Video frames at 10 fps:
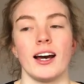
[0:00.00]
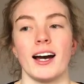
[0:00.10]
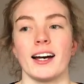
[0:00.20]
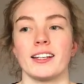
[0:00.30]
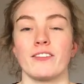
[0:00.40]

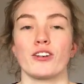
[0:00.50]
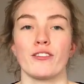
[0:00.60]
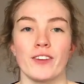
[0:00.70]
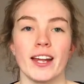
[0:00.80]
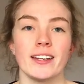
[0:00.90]
And um, if your
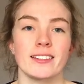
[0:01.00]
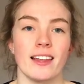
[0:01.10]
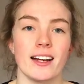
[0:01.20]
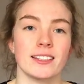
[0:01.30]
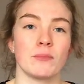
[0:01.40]
event is
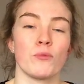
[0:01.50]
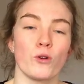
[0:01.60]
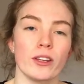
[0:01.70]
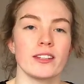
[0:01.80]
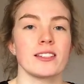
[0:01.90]
lasting
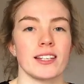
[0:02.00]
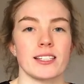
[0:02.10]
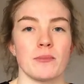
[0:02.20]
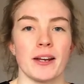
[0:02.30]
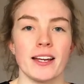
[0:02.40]
more than
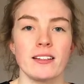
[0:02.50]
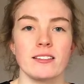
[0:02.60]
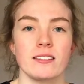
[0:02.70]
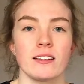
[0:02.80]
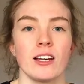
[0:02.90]
60
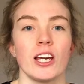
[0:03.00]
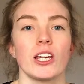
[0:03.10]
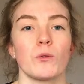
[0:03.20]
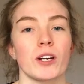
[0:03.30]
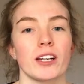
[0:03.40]
minutes,
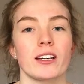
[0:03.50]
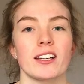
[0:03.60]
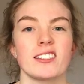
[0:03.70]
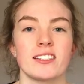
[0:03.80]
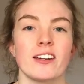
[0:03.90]
you want to
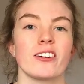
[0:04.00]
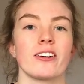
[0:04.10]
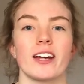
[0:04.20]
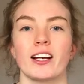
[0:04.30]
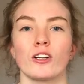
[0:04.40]

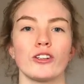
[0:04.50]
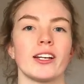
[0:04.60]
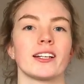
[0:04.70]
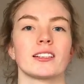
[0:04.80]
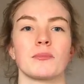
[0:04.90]
consider
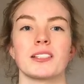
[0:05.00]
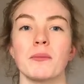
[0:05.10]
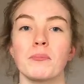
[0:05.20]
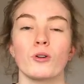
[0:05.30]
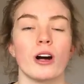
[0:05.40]
including some
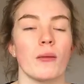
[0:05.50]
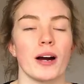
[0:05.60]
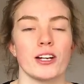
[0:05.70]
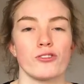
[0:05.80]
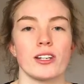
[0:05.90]
simple
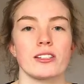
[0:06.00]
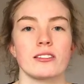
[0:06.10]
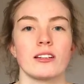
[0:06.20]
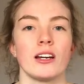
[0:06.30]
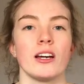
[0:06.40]
carbohydrates.
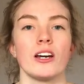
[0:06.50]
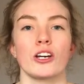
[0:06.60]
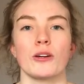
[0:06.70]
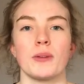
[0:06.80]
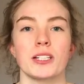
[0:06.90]

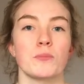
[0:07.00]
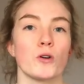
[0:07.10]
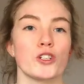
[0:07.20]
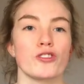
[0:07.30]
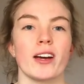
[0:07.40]
It could be a
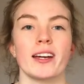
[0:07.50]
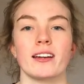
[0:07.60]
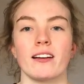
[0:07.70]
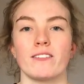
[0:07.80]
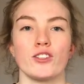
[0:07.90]
sports
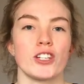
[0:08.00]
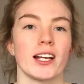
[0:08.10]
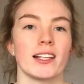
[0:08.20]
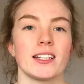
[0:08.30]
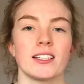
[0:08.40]
drink, a few
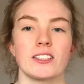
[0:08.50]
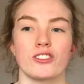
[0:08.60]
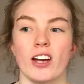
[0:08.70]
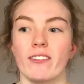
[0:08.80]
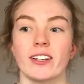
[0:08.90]
jellies,
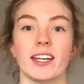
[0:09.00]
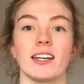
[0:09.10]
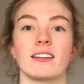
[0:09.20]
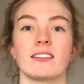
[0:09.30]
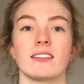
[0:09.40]
jaffa
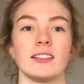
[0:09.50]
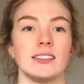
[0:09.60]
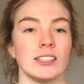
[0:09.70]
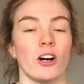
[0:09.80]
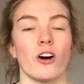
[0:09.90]
cakes,
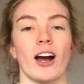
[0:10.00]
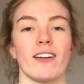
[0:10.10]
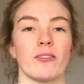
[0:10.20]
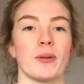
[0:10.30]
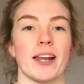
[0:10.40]
or
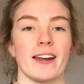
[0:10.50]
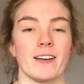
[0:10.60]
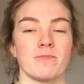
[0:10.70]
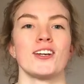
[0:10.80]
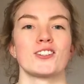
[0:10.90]
half a banana.
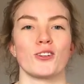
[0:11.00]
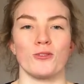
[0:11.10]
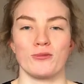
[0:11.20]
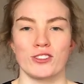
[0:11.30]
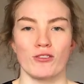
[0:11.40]
So
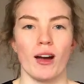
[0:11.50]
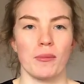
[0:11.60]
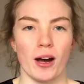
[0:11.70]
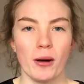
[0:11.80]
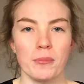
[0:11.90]
to wrap
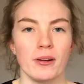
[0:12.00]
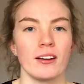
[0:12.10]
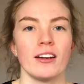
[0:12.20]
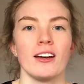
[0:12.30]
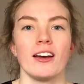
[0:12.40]
it up,
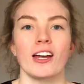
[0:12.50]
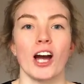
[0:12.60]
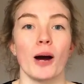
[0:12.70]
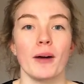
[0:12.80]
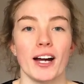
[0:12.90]

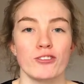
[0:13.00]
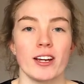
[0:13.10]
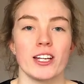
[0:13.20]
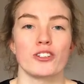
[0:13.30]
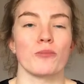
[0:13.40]

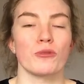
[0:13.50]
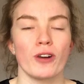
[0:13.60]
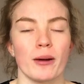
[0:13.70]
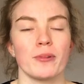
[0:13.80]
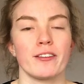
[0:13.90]
carbohydrate is your
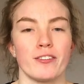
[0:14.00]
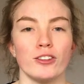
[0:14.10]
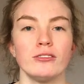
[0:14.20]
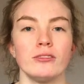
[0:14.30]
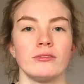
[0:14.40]
primary fuel.